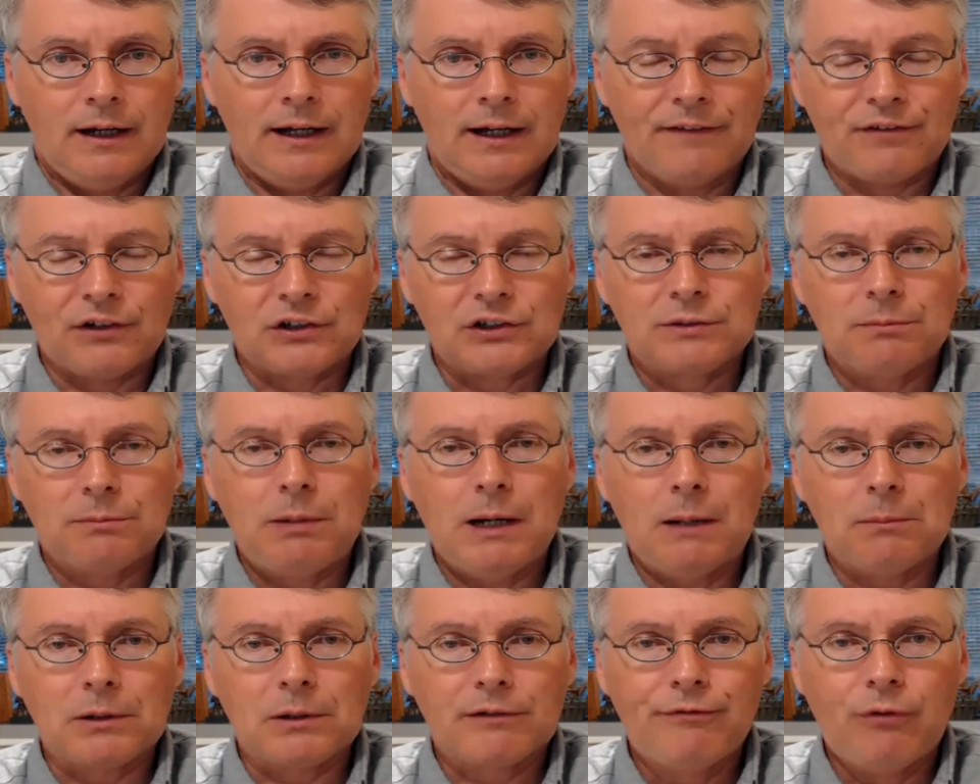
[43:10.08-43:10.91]
if there's a
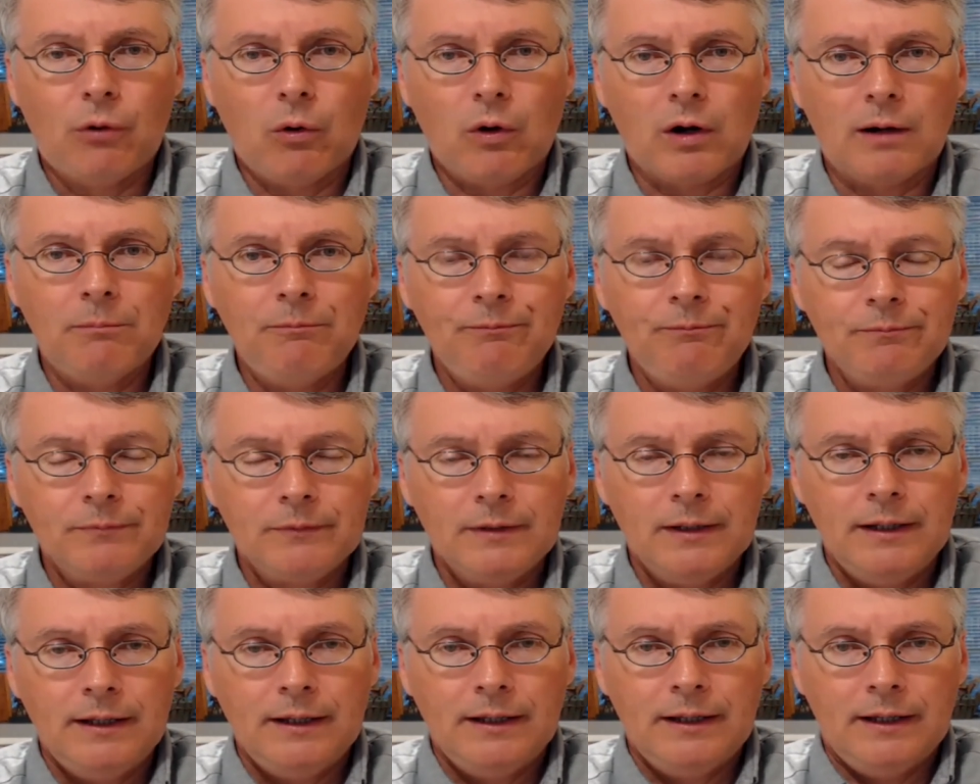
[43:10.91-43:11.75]
public forum,
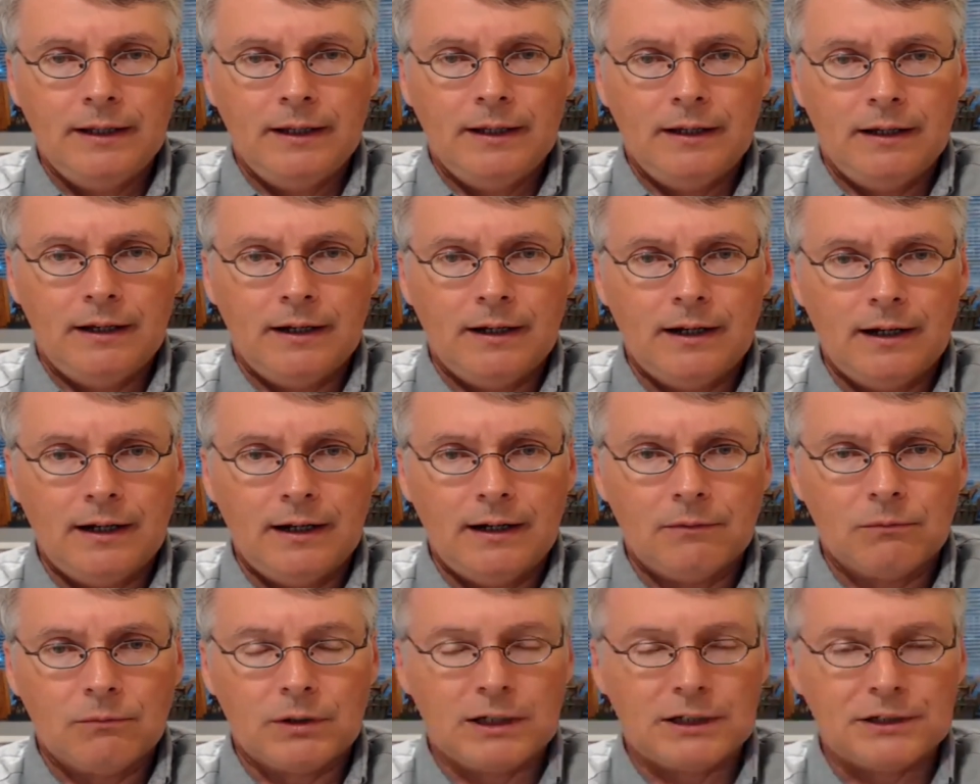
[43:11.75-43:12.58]

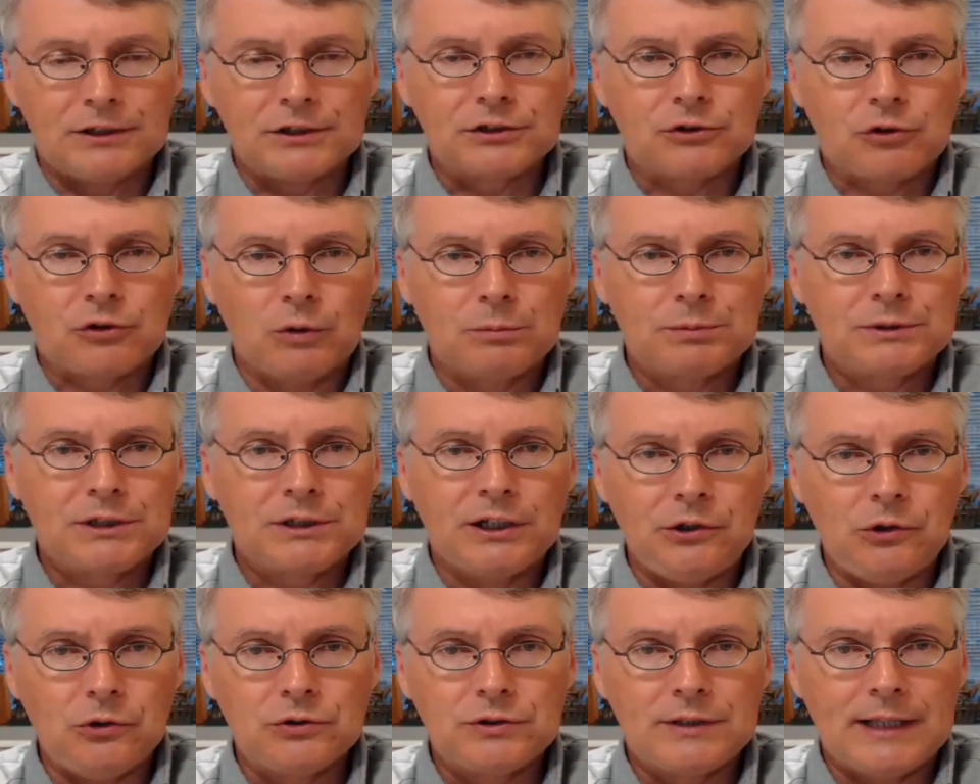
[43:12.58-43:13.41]
religious groups
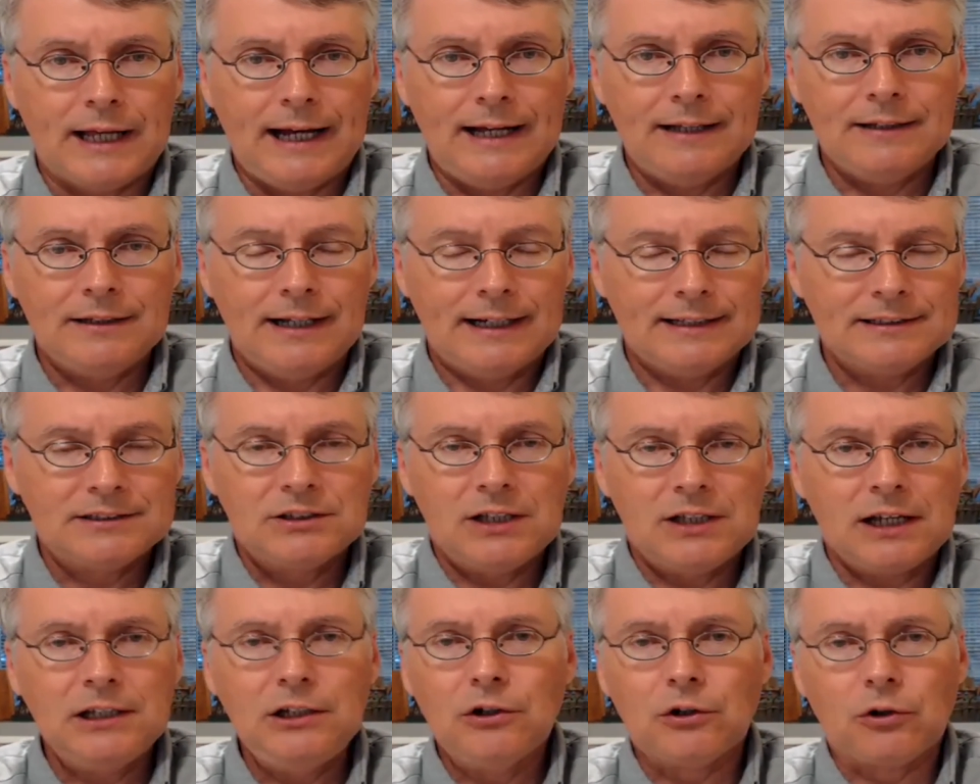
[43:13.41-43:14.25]
can use that as
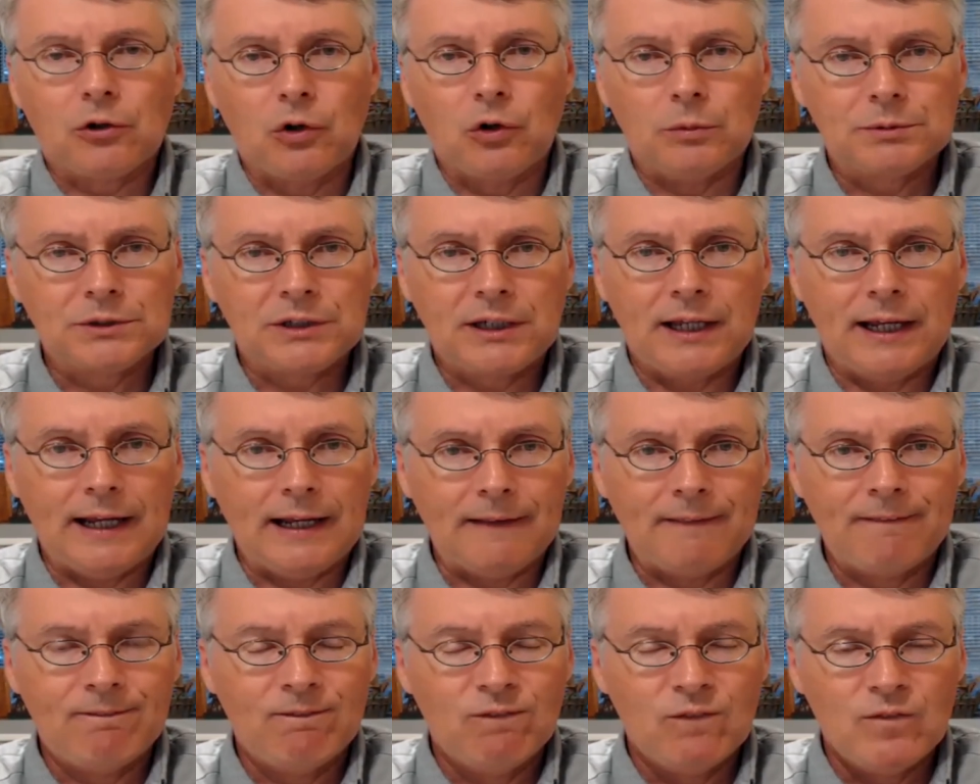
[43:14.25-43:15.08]
secular groups
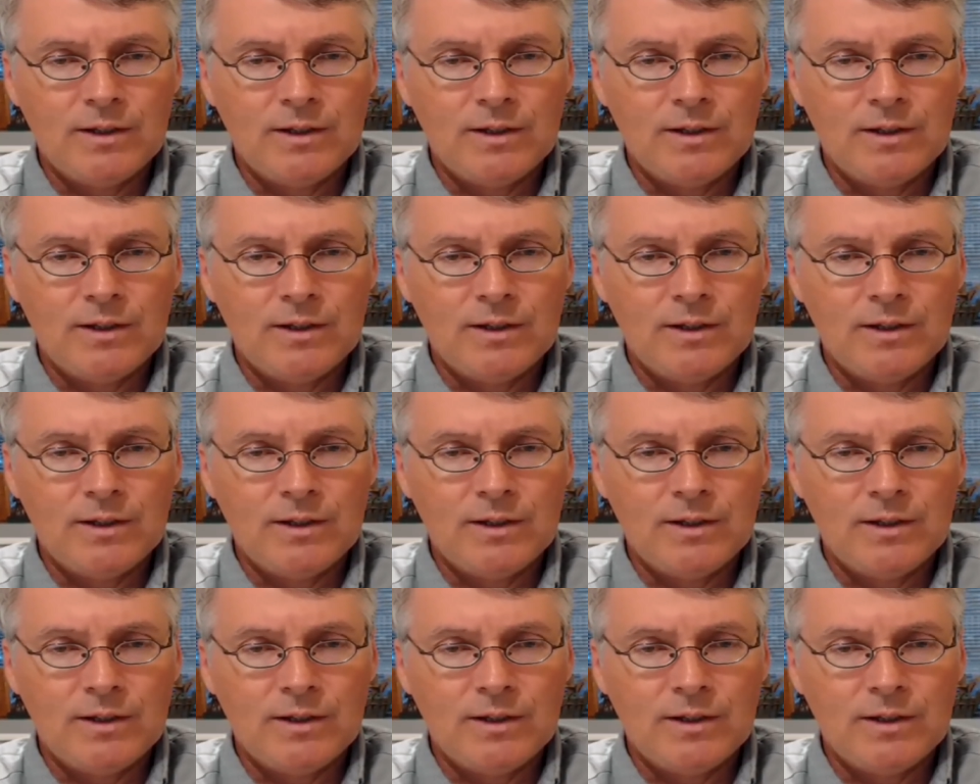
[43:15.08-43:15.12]
can.